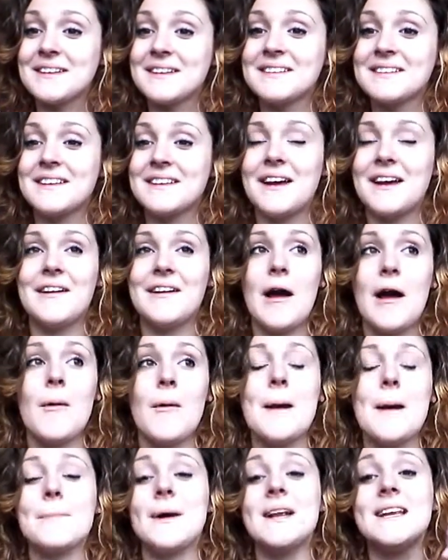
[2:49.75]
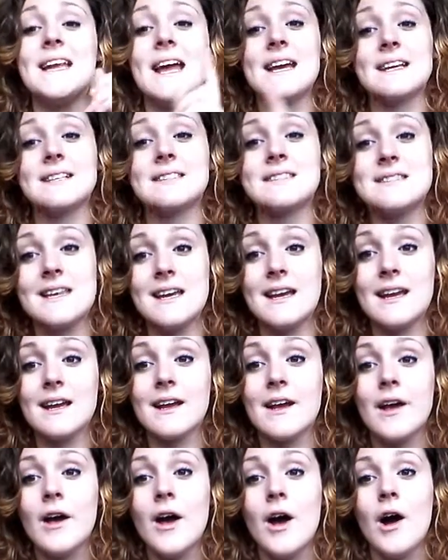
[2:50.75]
So, oh, and my next
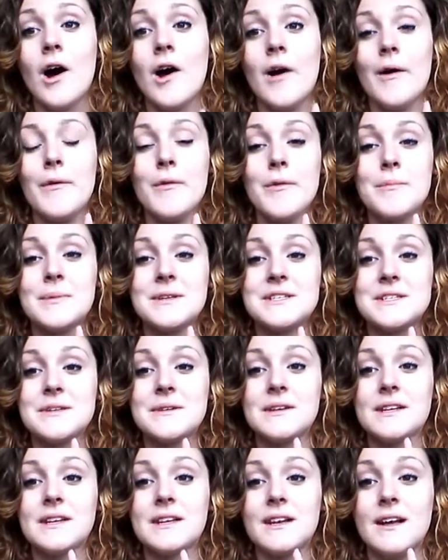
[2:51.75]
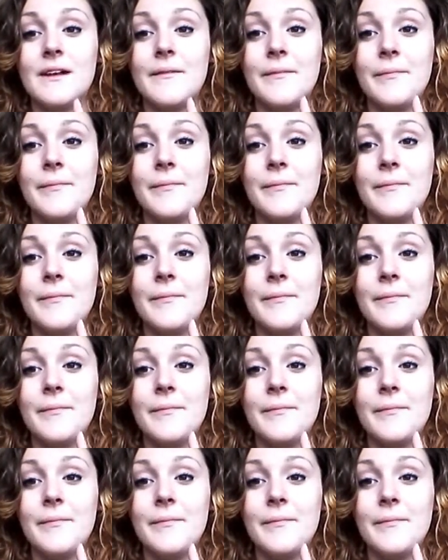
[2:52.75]
thing I will be doing,